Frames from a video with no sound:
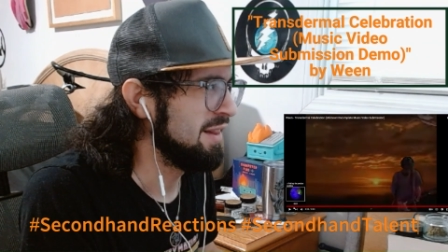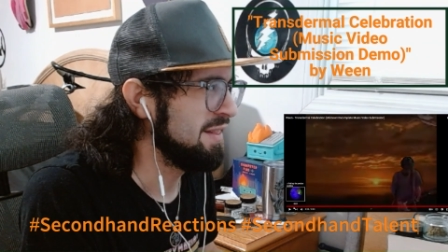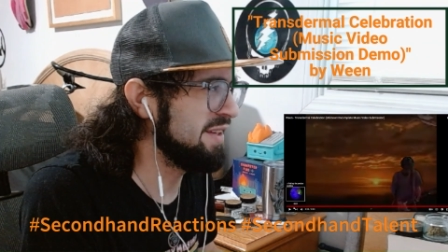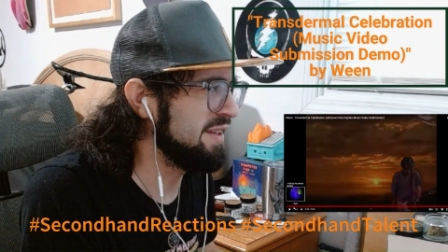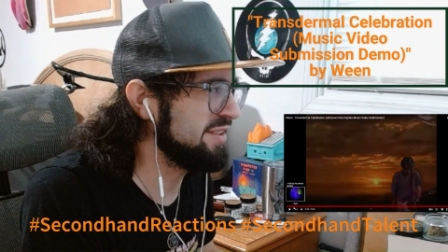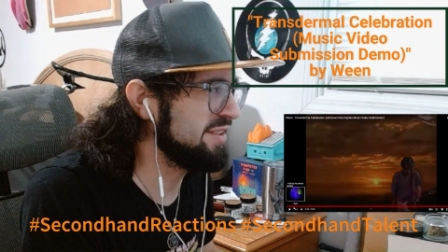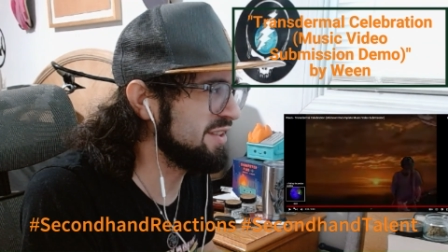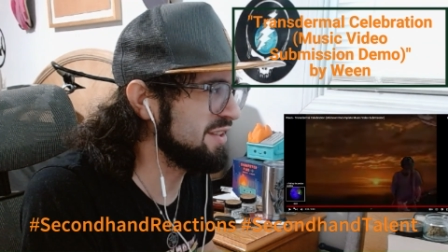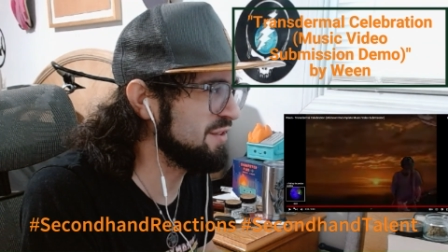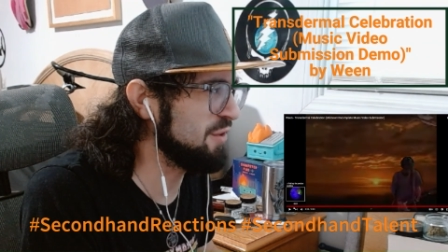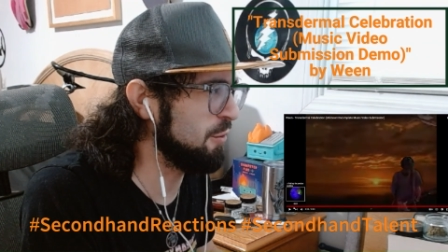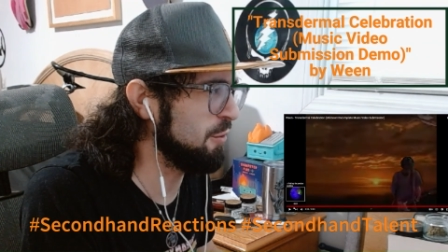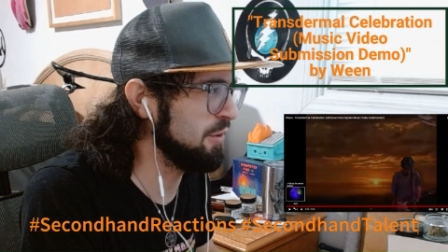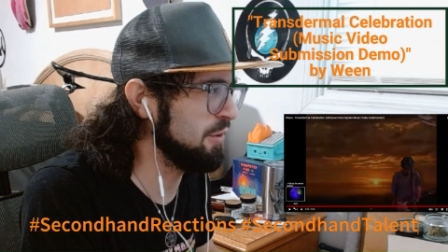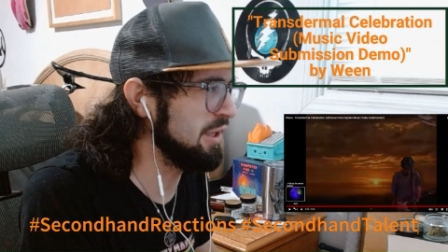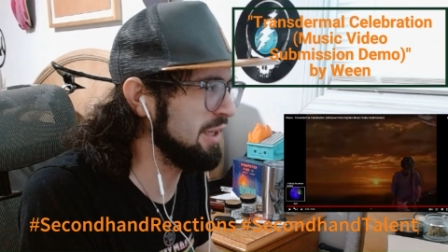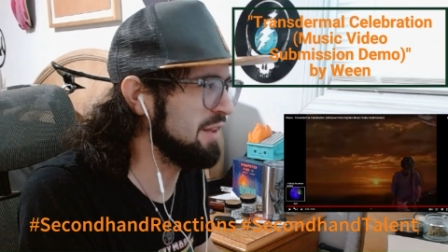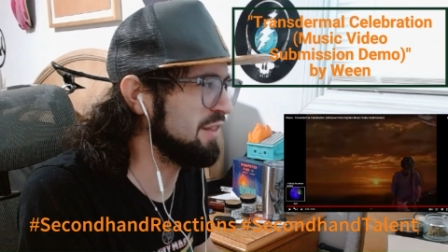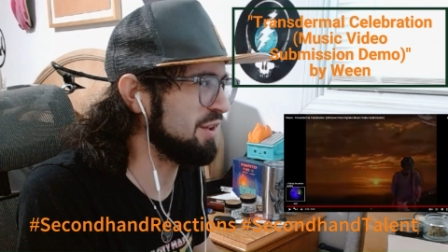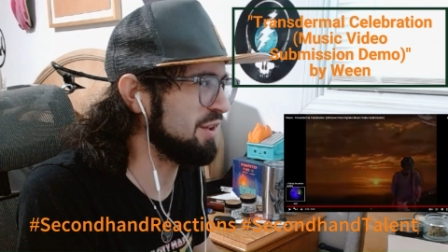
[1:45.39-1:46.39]
This is
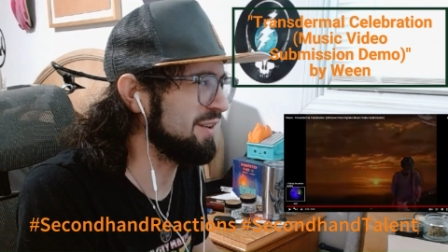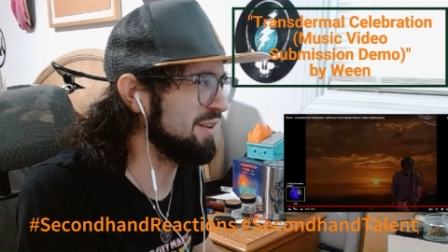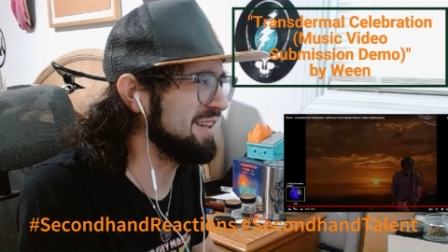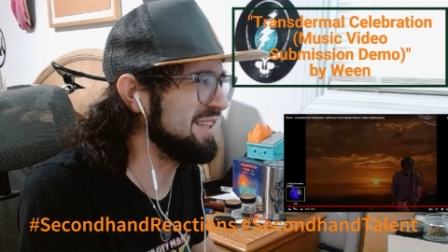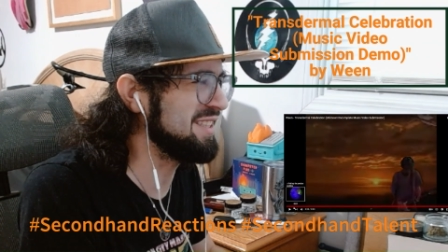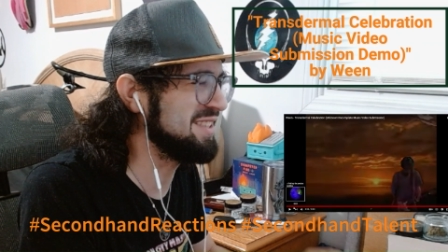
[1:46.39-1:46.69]
only 30